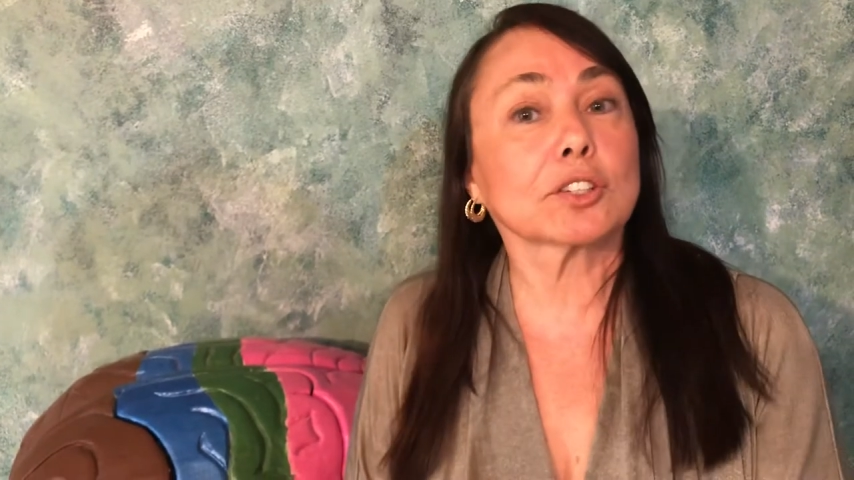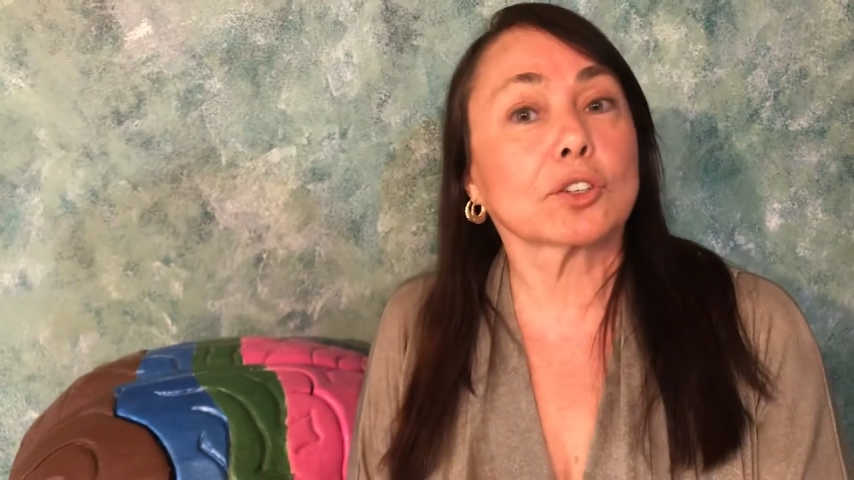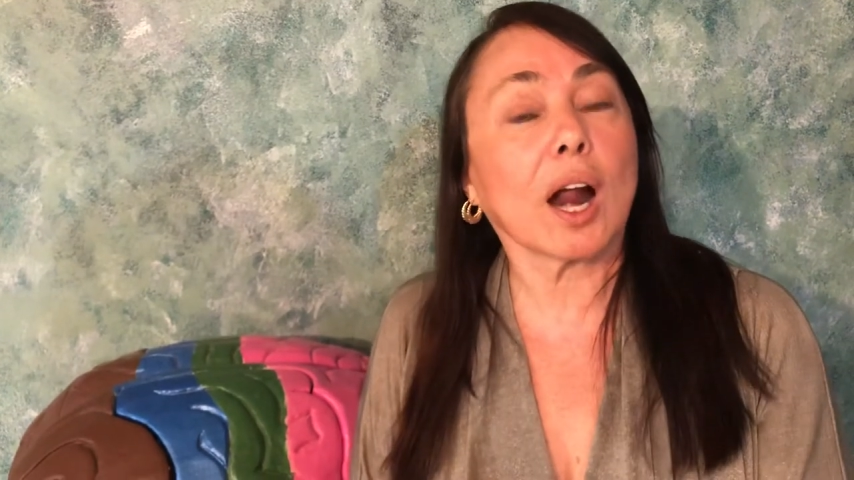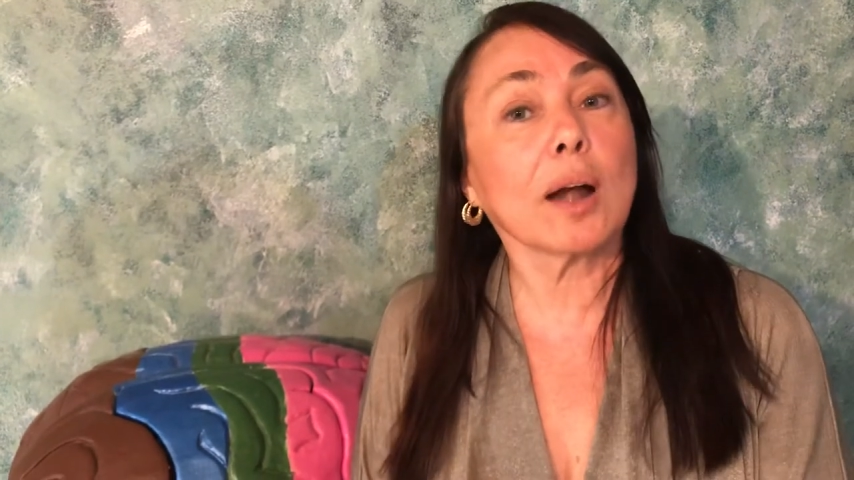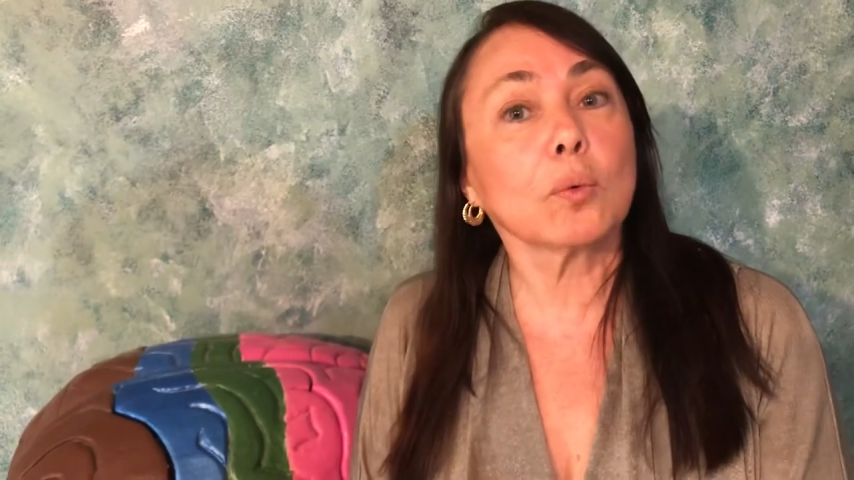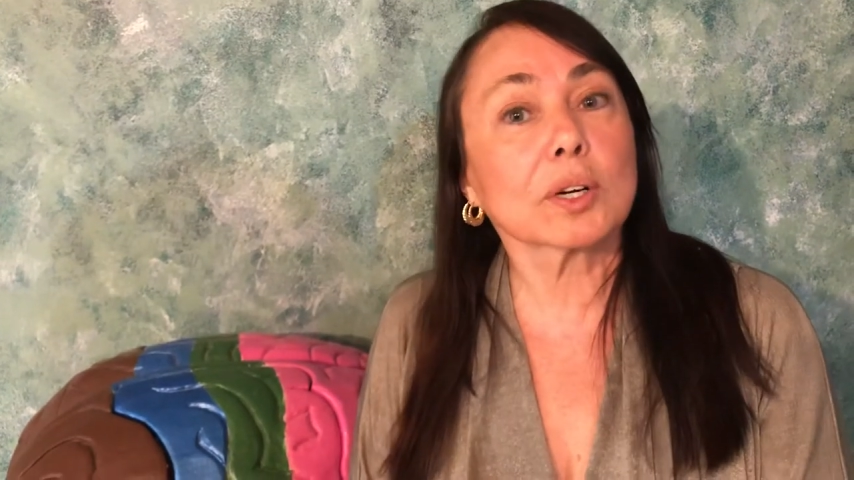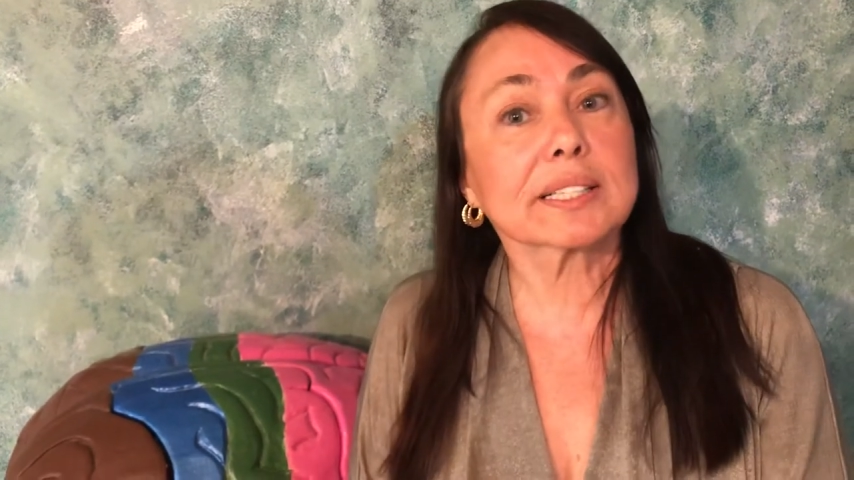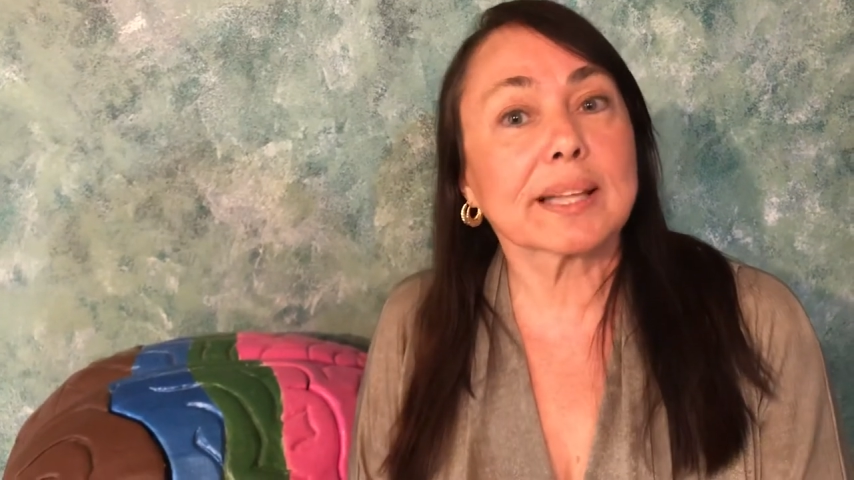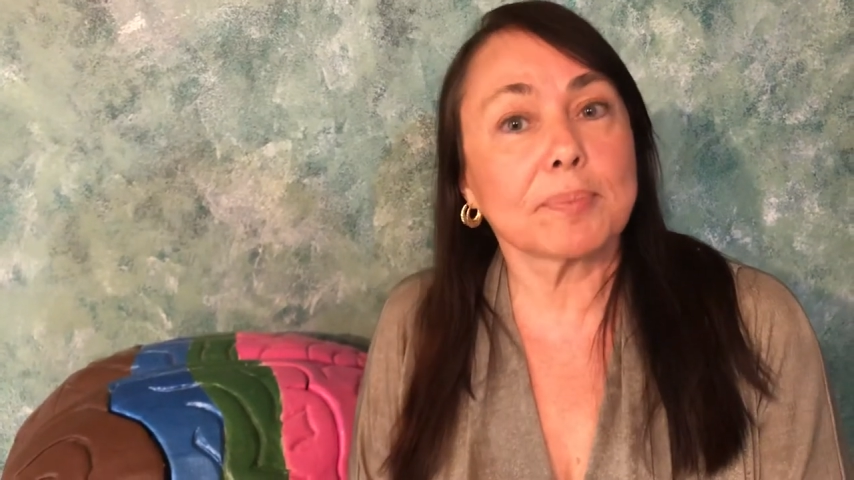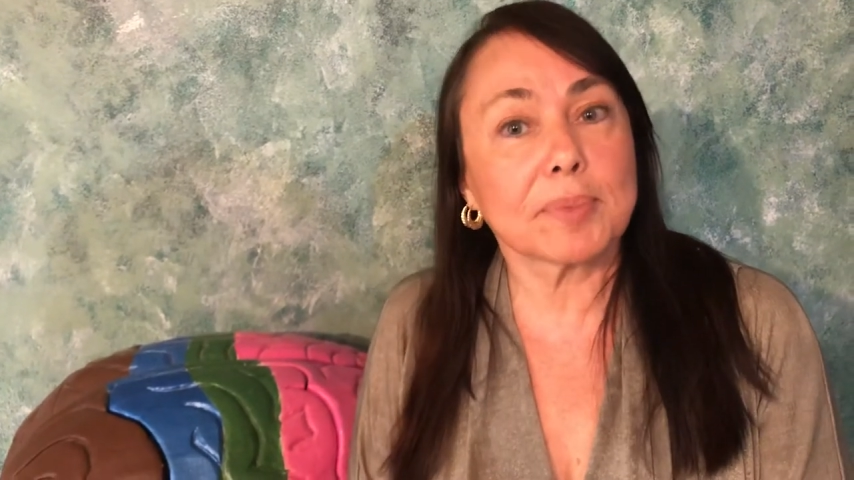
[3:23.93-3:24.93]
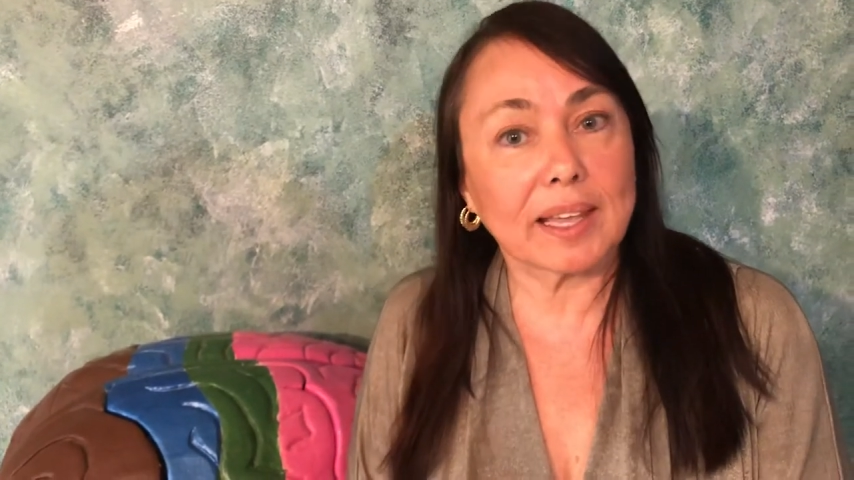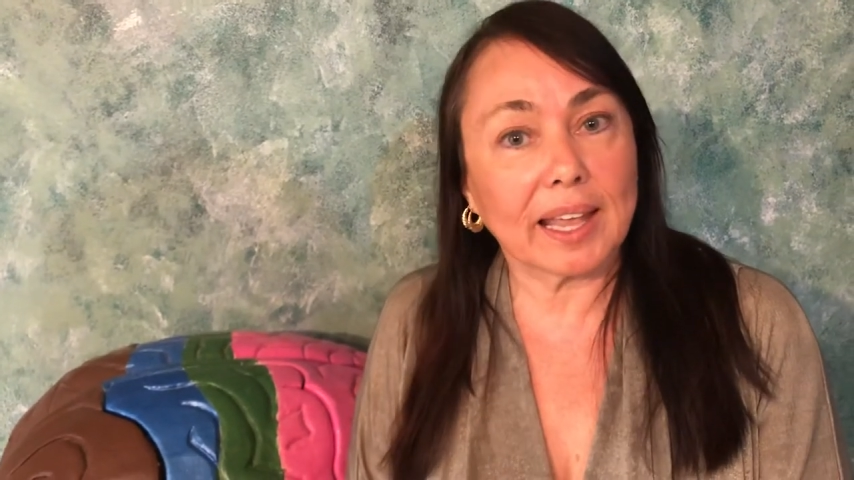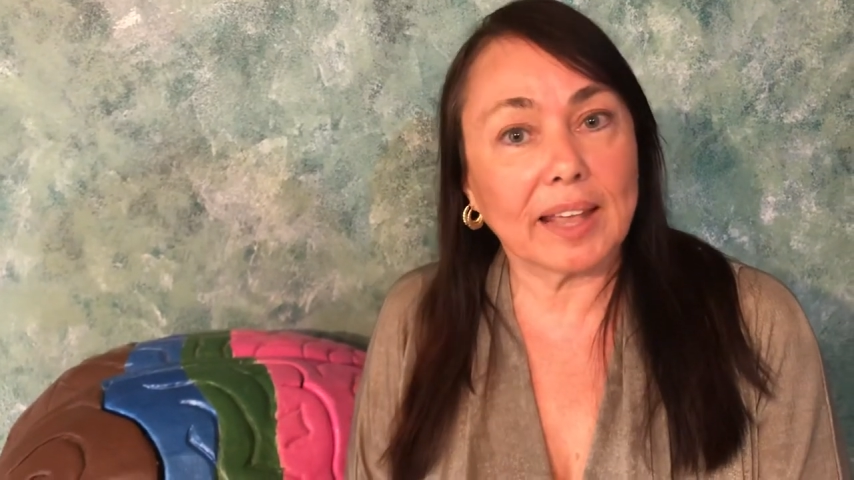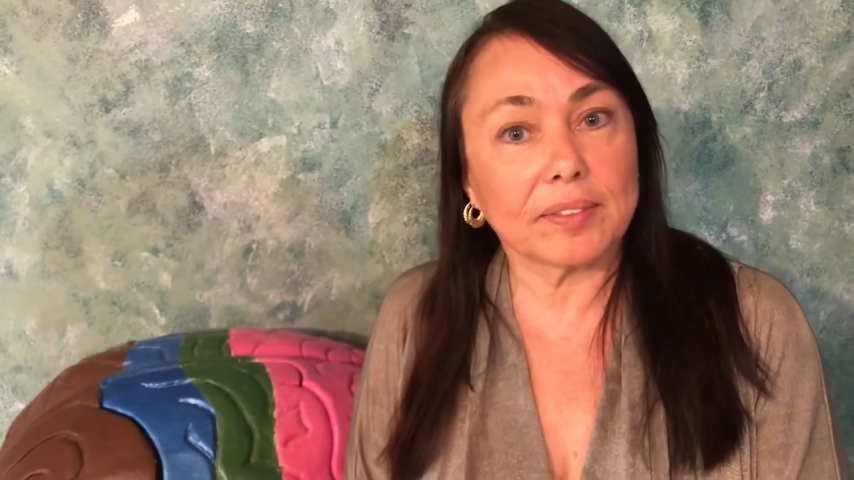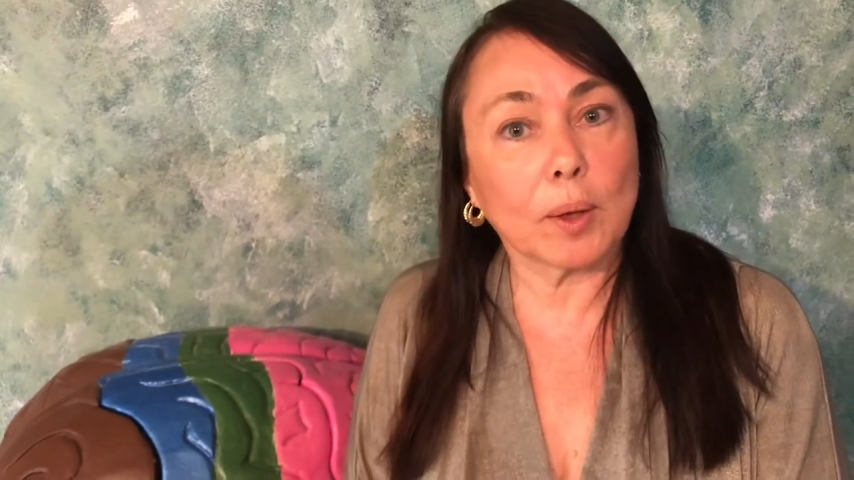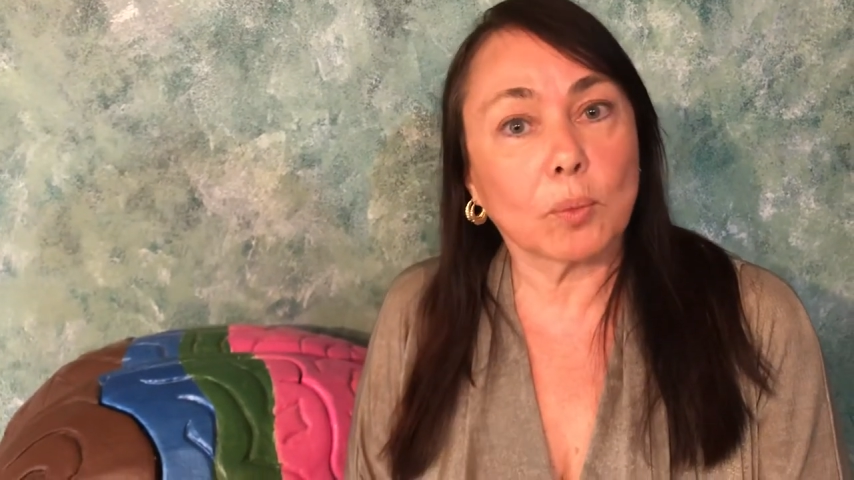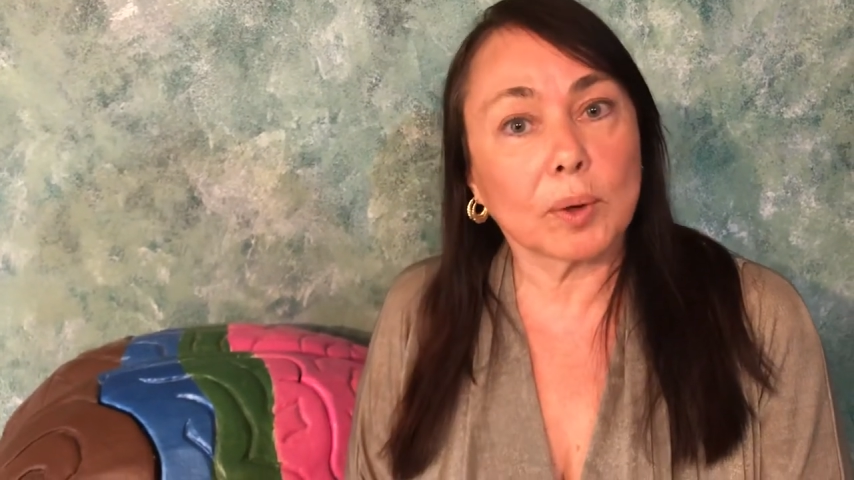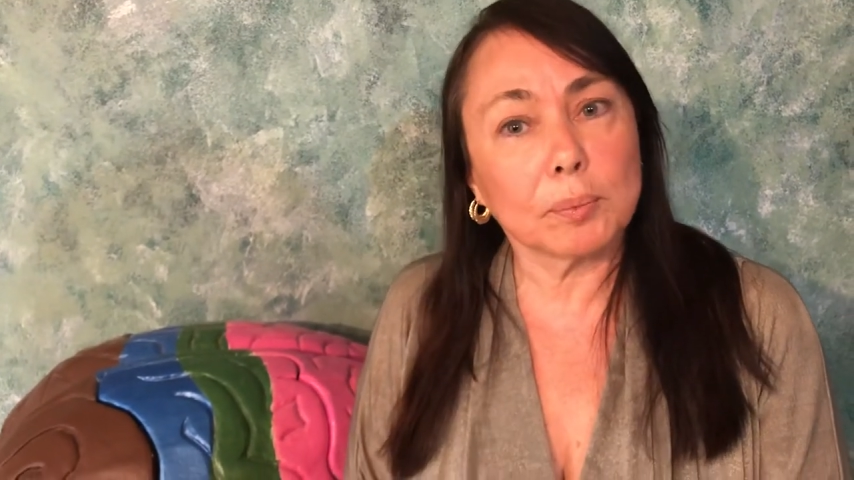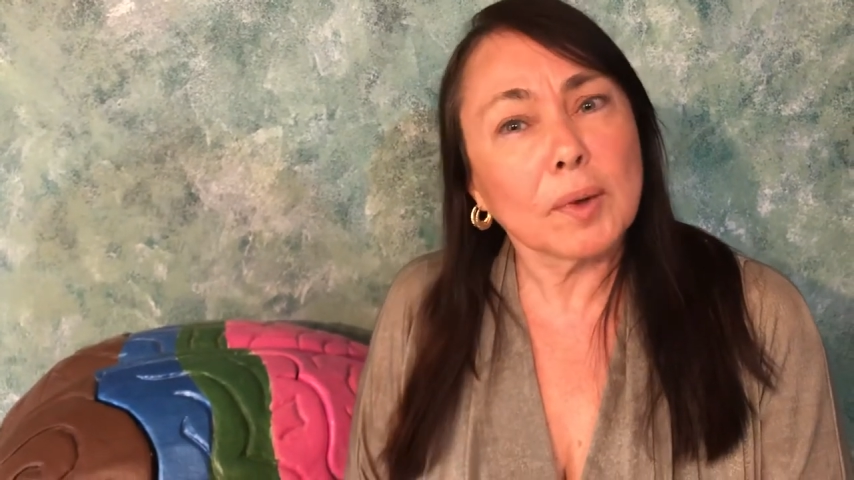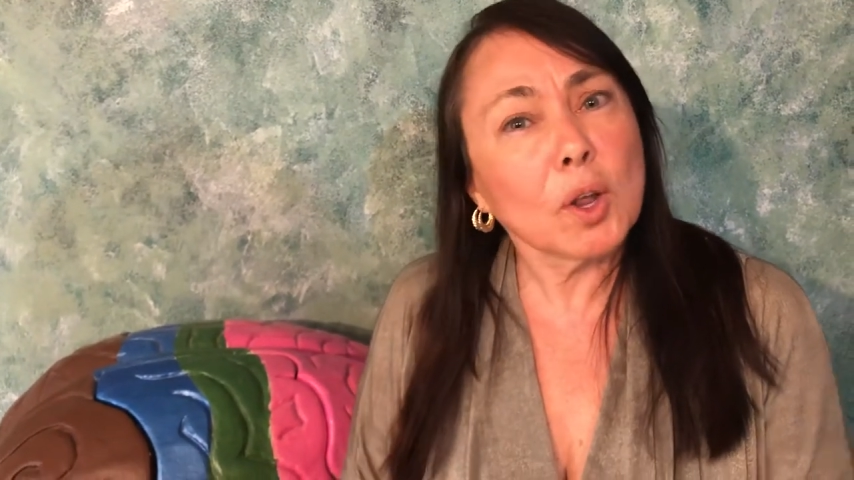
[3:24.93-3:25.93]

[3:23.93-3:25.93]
try to work something in that would